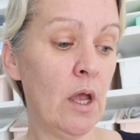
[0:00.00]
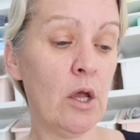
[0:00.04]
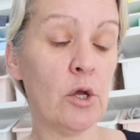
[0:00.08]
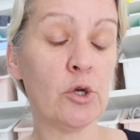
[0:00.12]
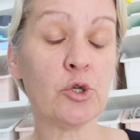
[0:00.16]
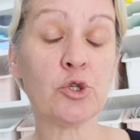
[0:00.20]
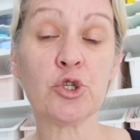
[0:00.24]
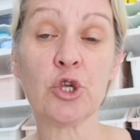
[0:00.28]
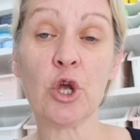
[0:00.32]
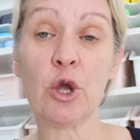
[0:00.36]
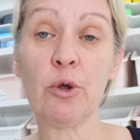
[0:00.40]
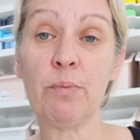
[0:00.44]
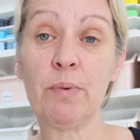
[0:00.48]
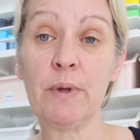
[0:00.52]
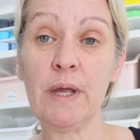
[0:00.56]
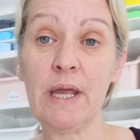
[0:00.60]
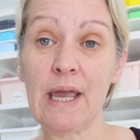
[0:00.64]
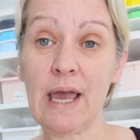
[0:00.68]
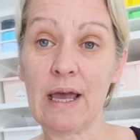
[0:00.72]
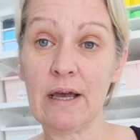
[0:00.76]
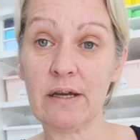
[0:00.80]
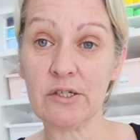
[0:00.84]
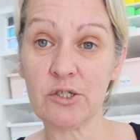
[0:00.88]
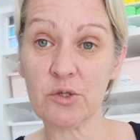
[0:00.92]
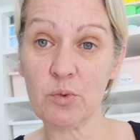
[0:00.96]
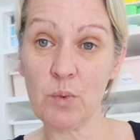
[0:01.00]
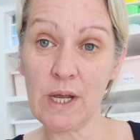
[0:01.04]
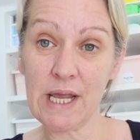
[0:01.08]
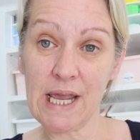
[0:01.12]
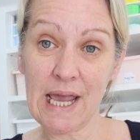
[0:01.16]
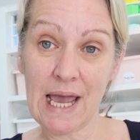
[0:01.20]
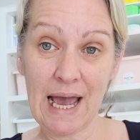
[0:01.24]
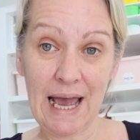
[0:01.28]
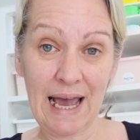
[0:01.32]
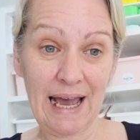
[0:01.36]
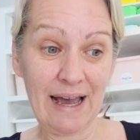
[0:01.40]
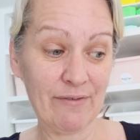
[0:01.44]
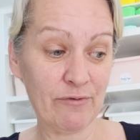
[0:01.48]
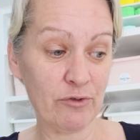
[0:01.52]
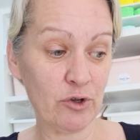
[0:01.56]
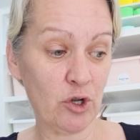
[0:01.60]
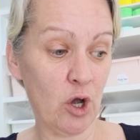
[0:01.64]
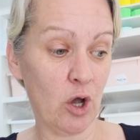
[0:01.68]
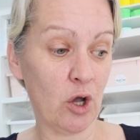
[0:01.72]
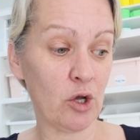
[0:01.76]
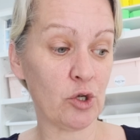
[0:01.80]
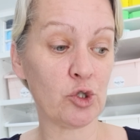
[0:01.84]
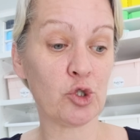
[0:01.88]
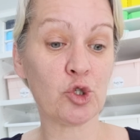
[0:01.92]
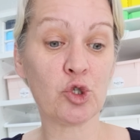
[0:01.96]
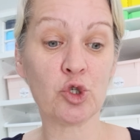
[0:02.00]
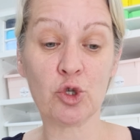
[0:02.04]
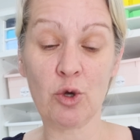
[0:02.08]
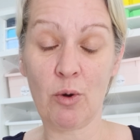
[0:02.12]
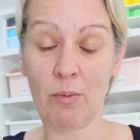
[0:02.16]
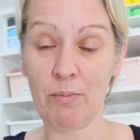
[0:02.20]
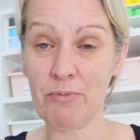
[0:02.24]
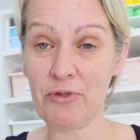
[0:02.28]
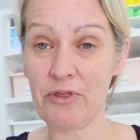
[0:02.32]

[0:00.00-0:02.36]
So because we have got some